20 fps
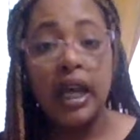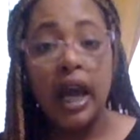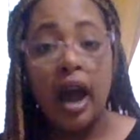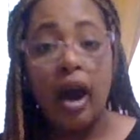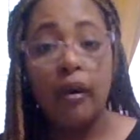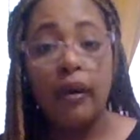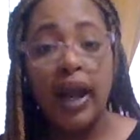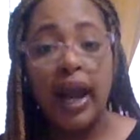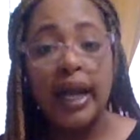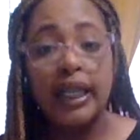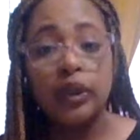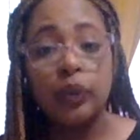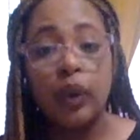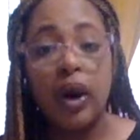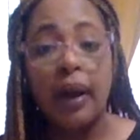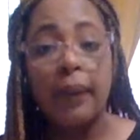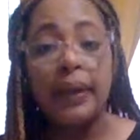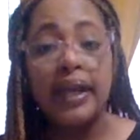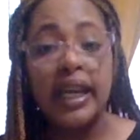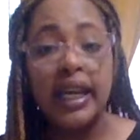okay, is what
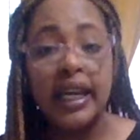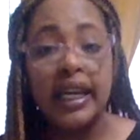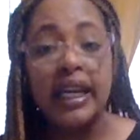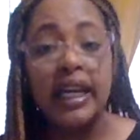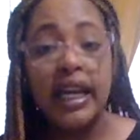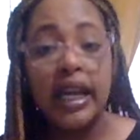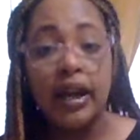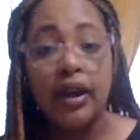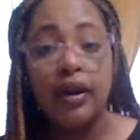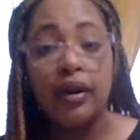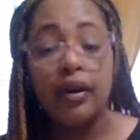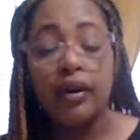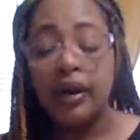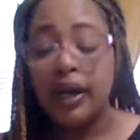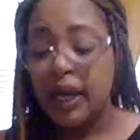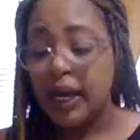I'm getting here.